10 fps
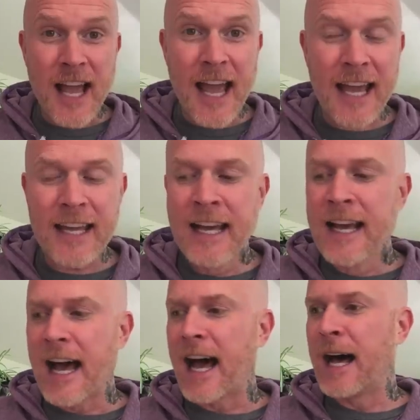Day
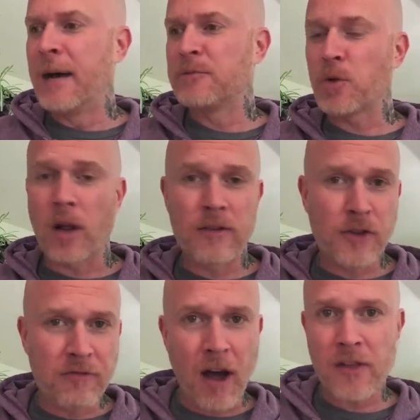um, to all of
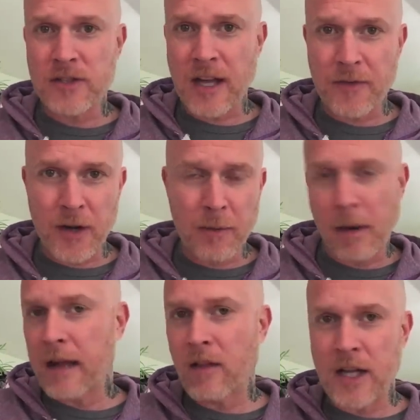you fathers out there,
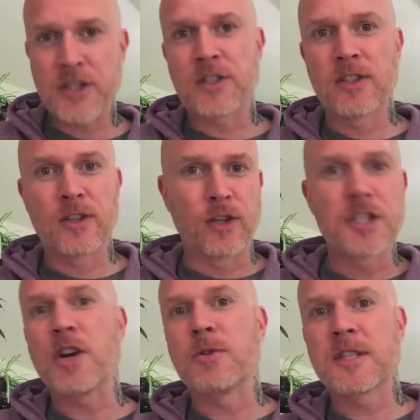biological or
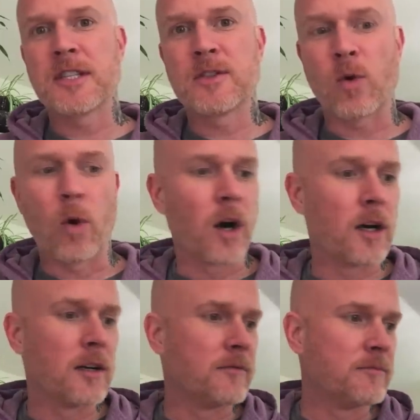chosen
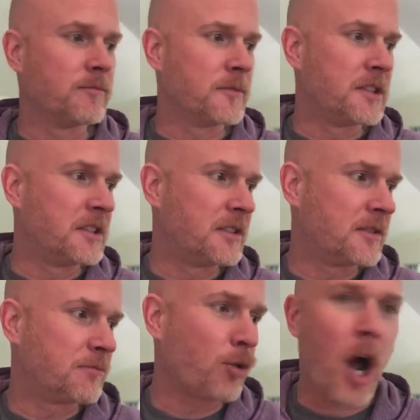or
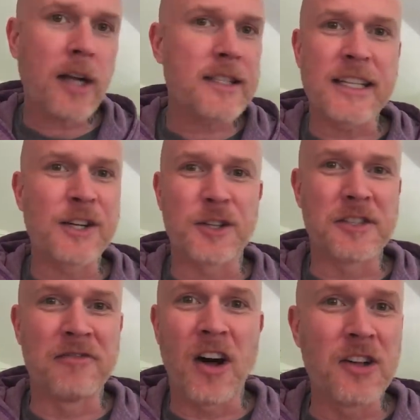proxy or
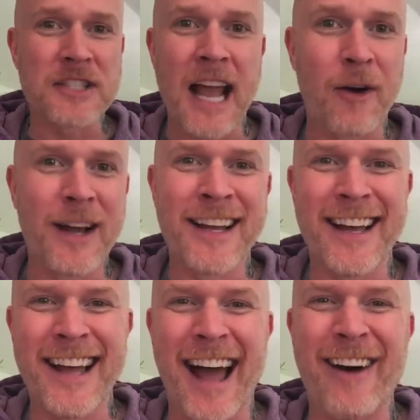default,
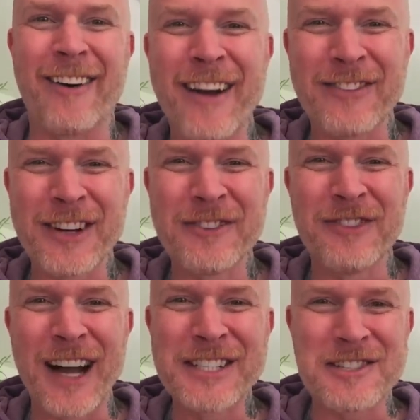however you
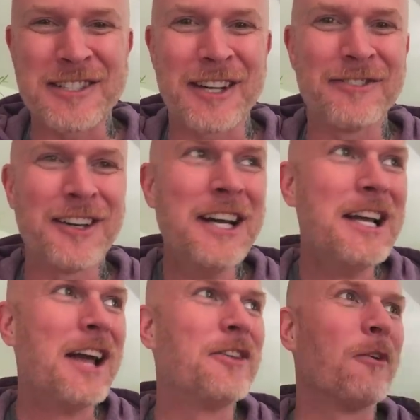find yourself
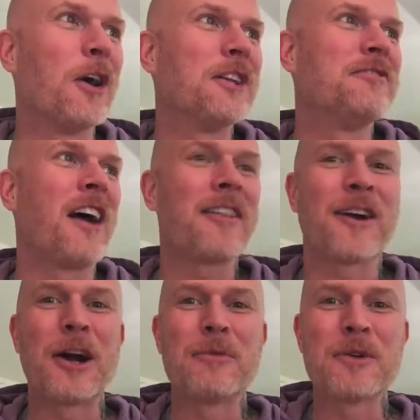in the role of
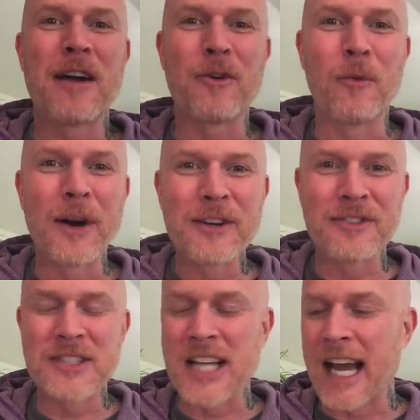father, I hope you have a
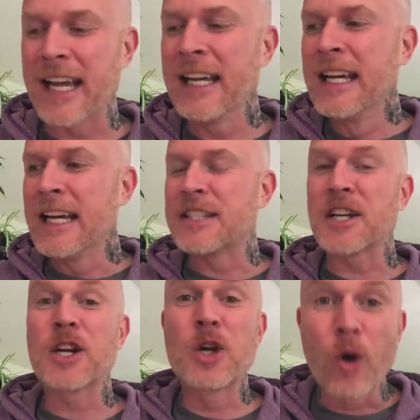wonderful day. It's
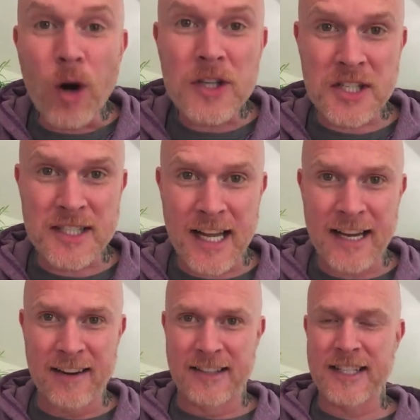a gorgeous day
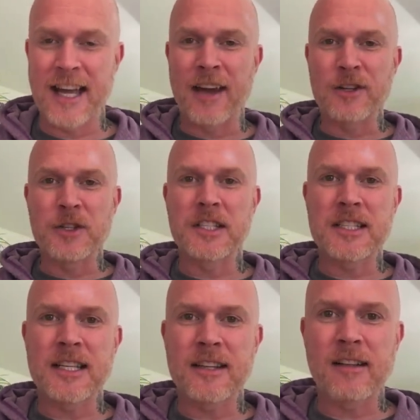here in Seattle. You can
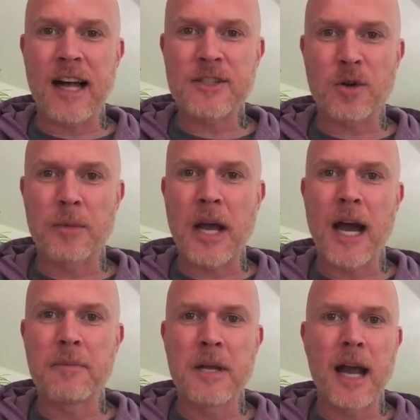see the glass door
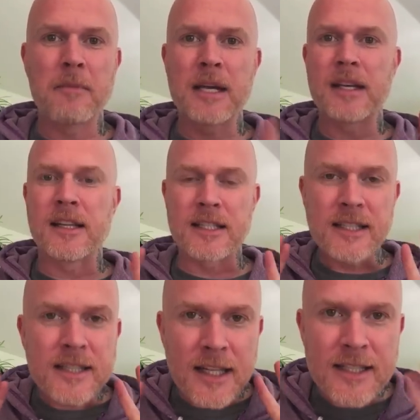behind me. I mean,
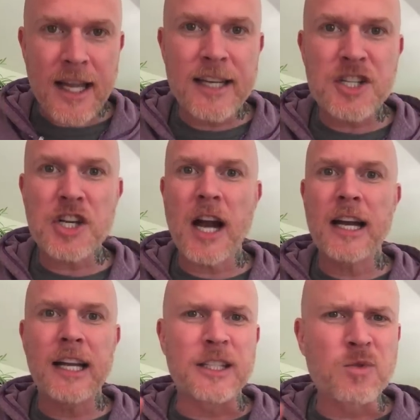it's, the sun is
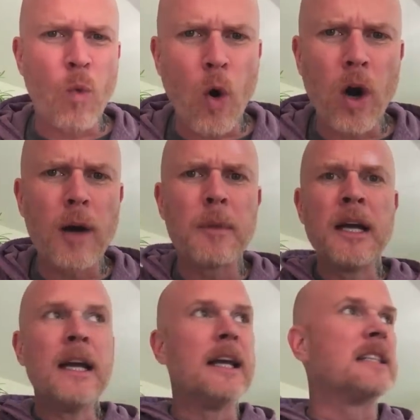shining, it's warm,
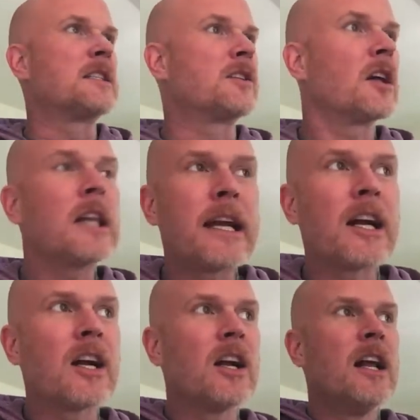it's
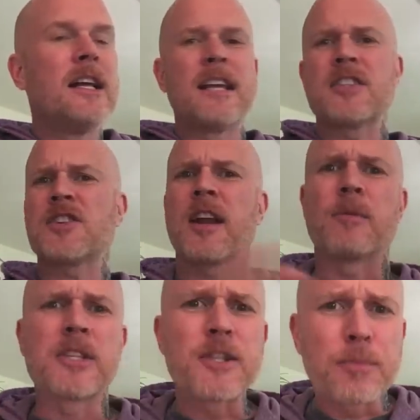clear. Yesterday
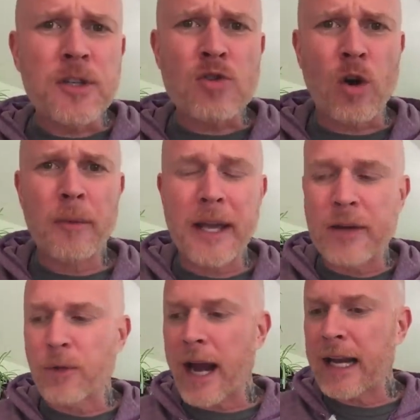was super stormy
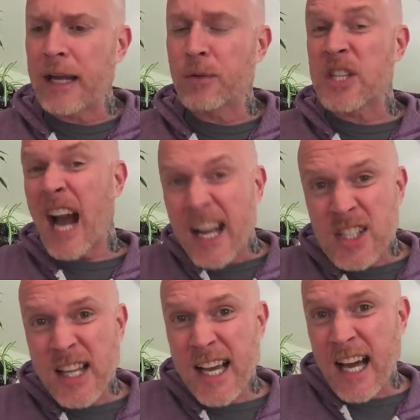and rainy, which
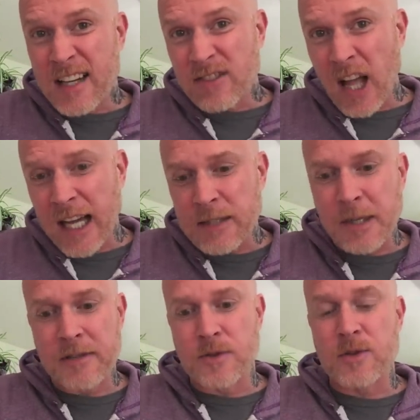actually I kind of liked
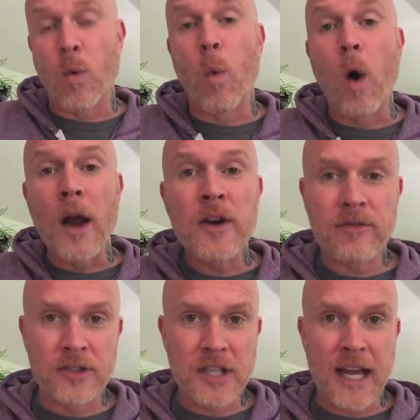because it was a
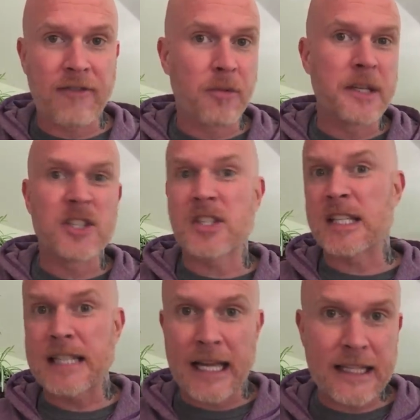wonderful day for me just
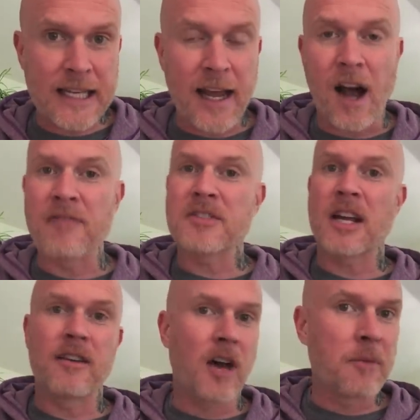to take the day off to
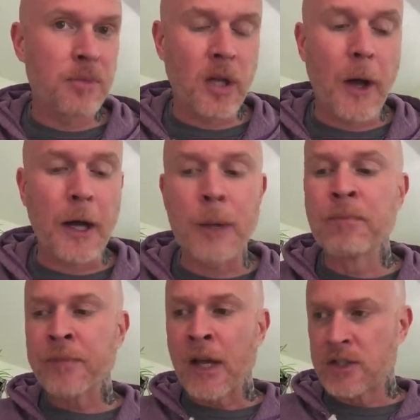kind of unplug,
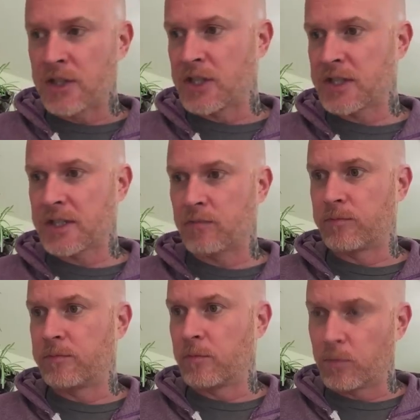to just
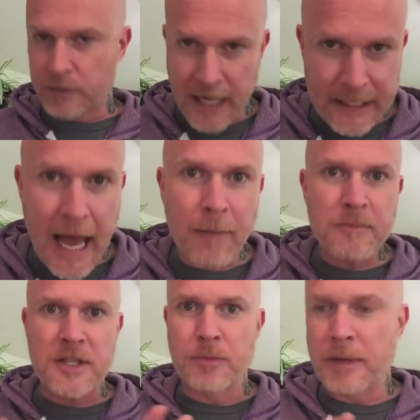take
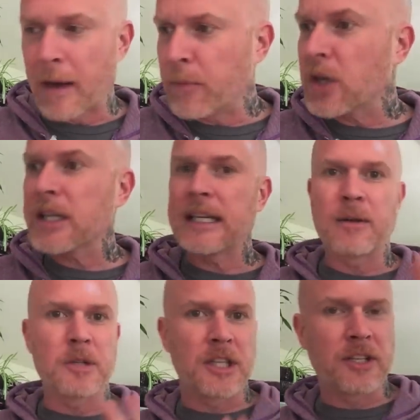naps and read my book and
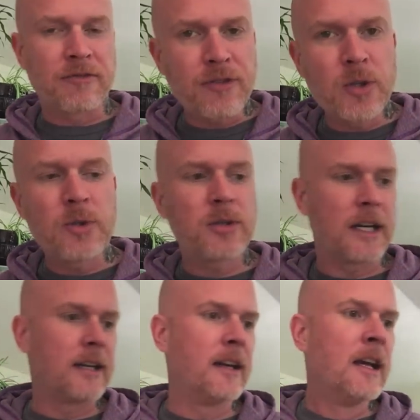eat really good food
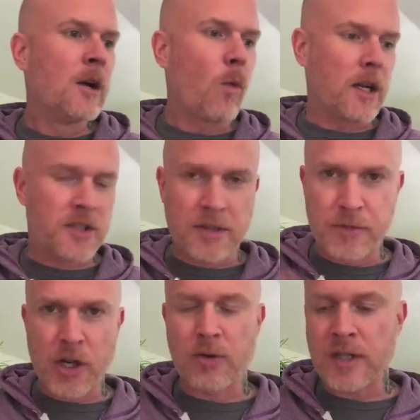and watch some
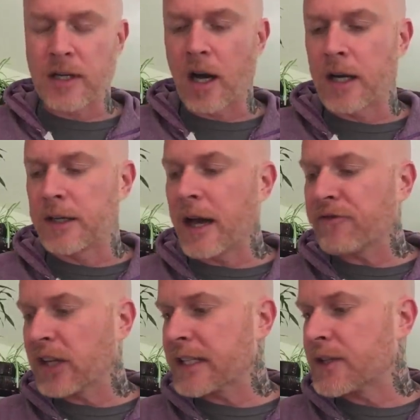shows on, on
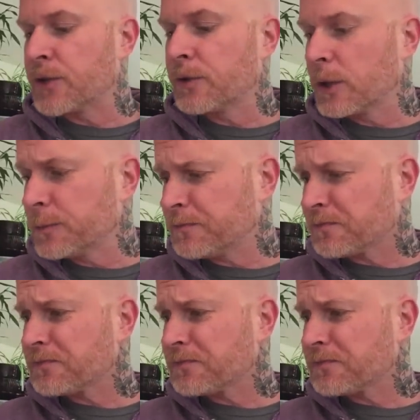Netflix and Hulu.